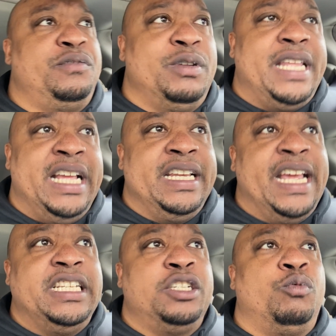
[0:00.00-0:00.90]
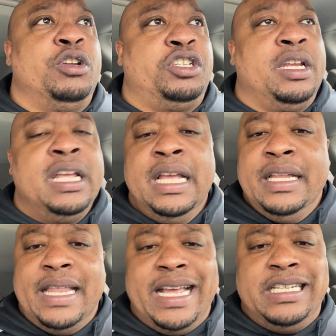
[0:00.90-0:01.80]
What they they just want you
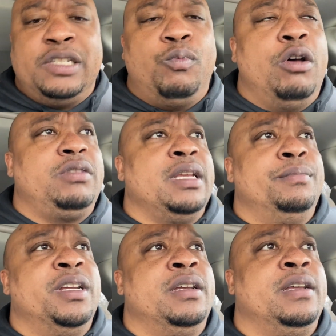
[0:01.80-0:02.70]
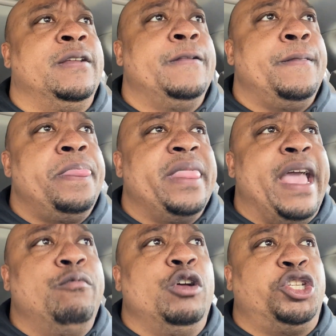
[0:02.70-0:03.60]
they just want them to
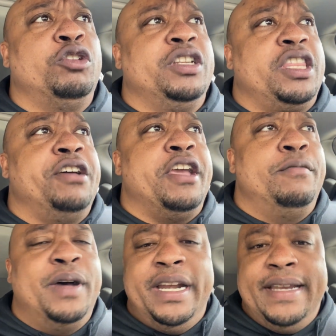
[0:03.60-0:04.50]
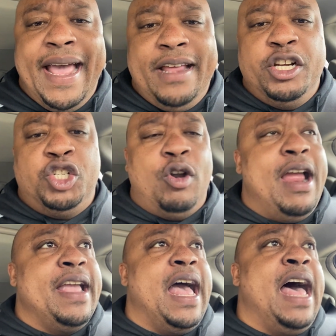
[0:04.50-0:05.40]
they want you to throw your money down the
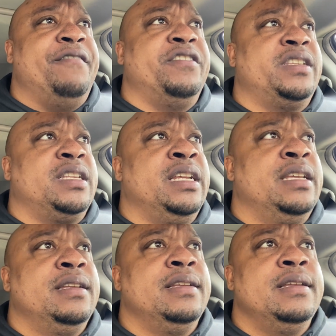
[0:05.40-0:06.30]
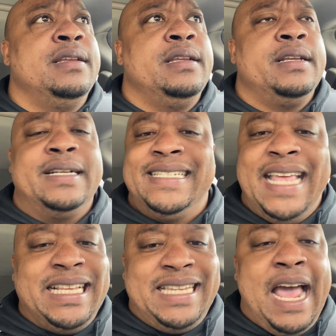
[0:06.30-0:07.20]
drain, obviously. Cause
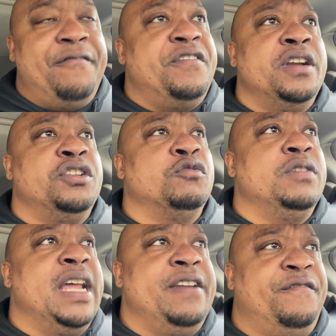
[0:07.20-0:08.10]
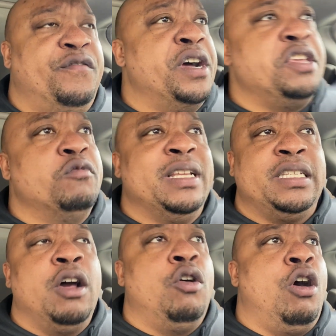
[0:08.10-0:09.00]
that's not gonna do nothing for you as
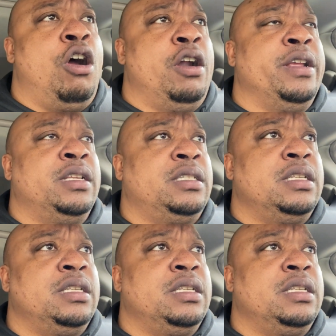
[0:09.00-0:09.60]
no artist.